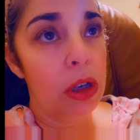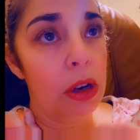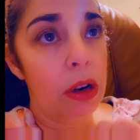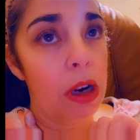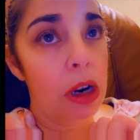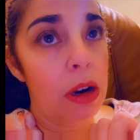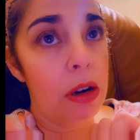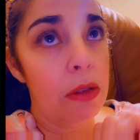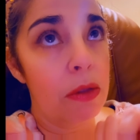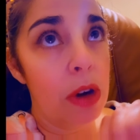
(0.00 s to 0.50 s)

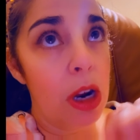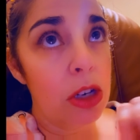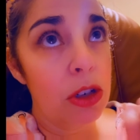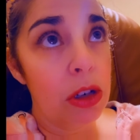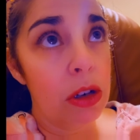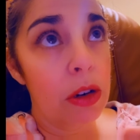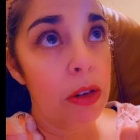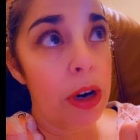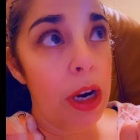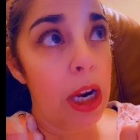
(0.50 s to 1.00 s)
in
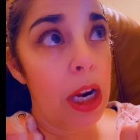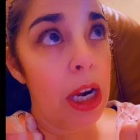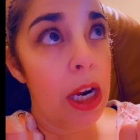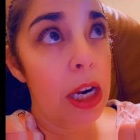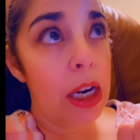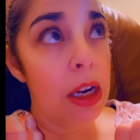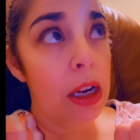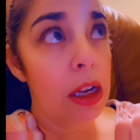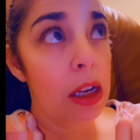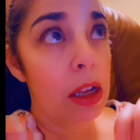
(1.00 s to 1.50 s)

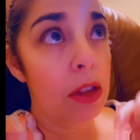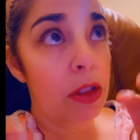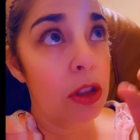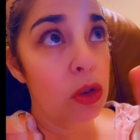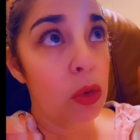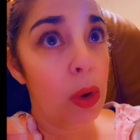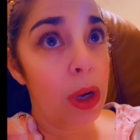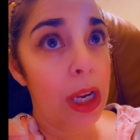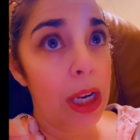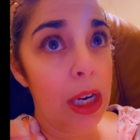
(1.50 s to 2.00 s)
retrograde the
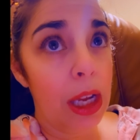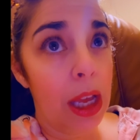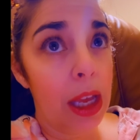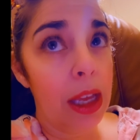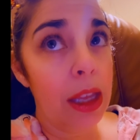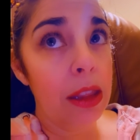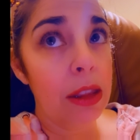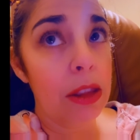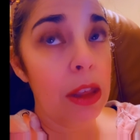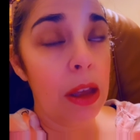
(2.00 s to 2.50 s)

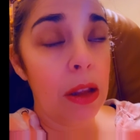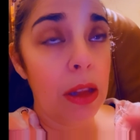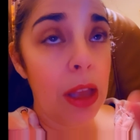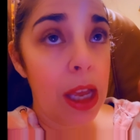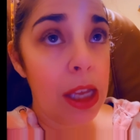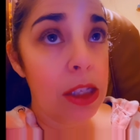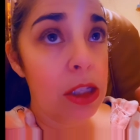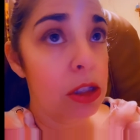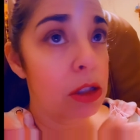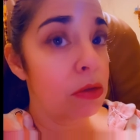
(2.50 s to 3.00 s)
29th that
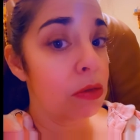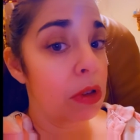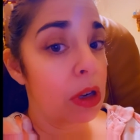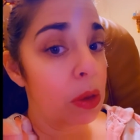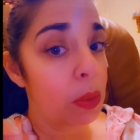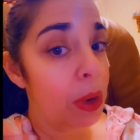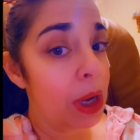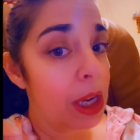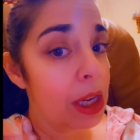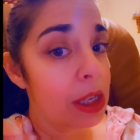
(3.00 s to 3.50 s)
lasts 3
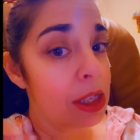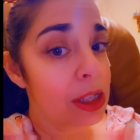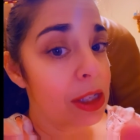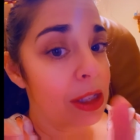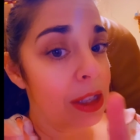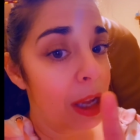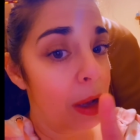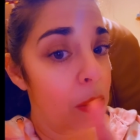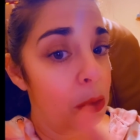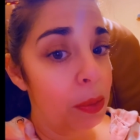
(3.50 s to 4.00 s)
weeks, and
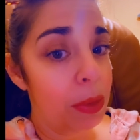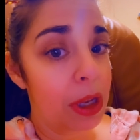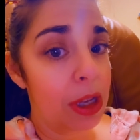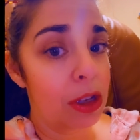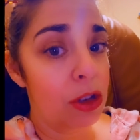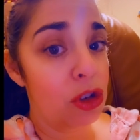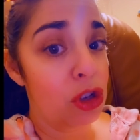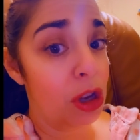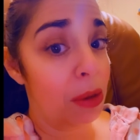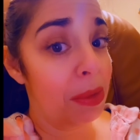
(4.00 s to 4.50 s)
that will be in
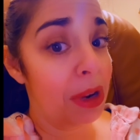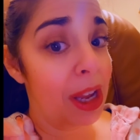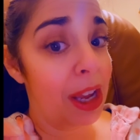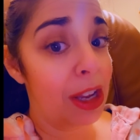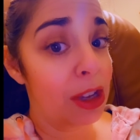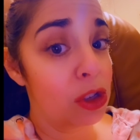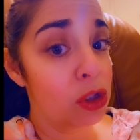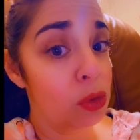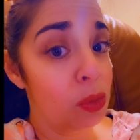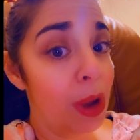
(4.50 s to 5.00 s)
Gemini
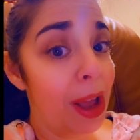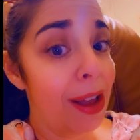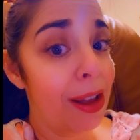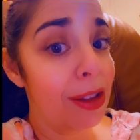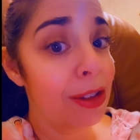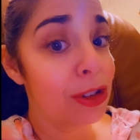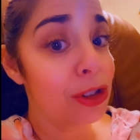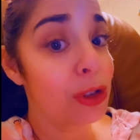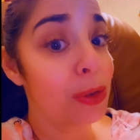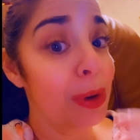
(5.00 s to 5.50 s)
as well.
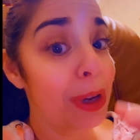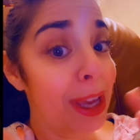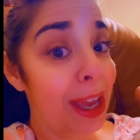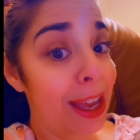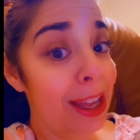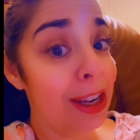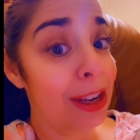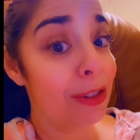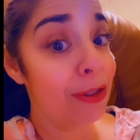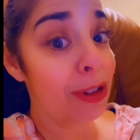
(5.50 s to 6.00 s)
So again,
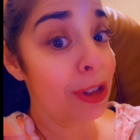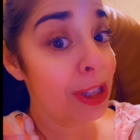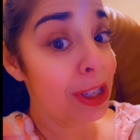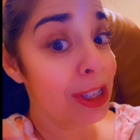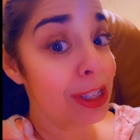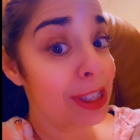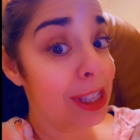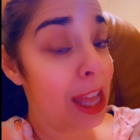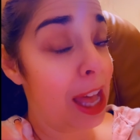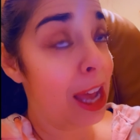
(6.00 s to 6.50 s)
it really is
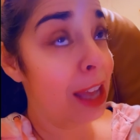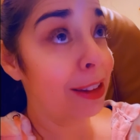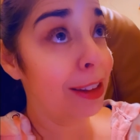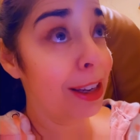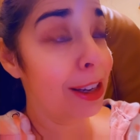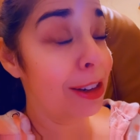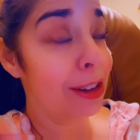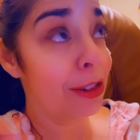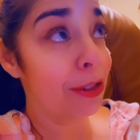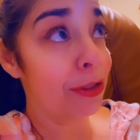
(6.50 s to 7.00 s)
the
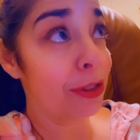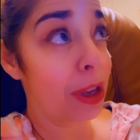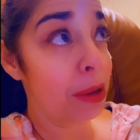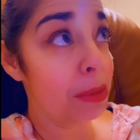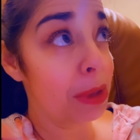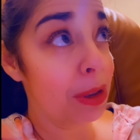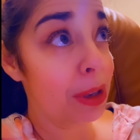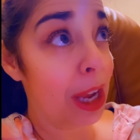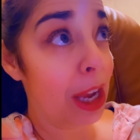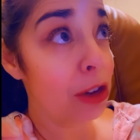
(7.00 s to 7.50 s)
highlight of
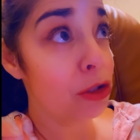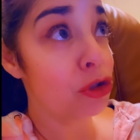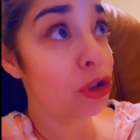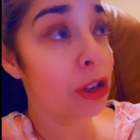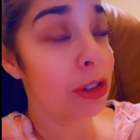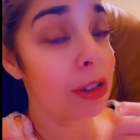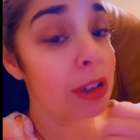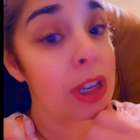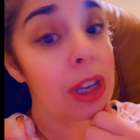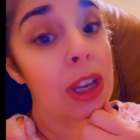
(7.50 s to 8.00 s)

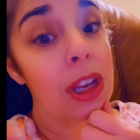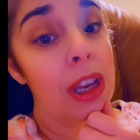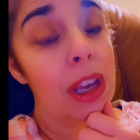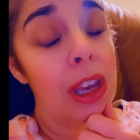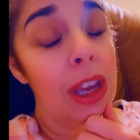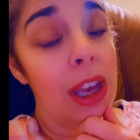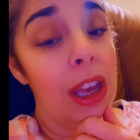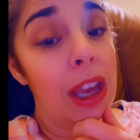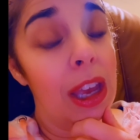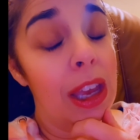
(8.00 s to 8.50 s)
communication
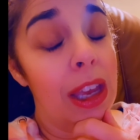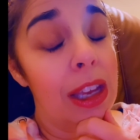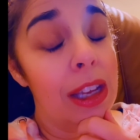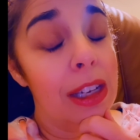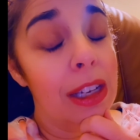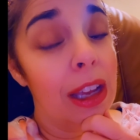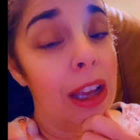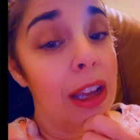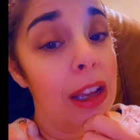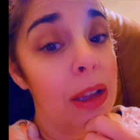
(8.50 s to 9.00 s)

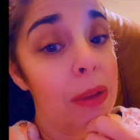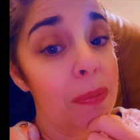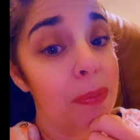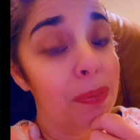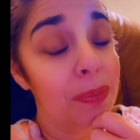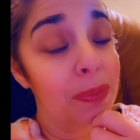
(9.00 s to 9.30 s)
and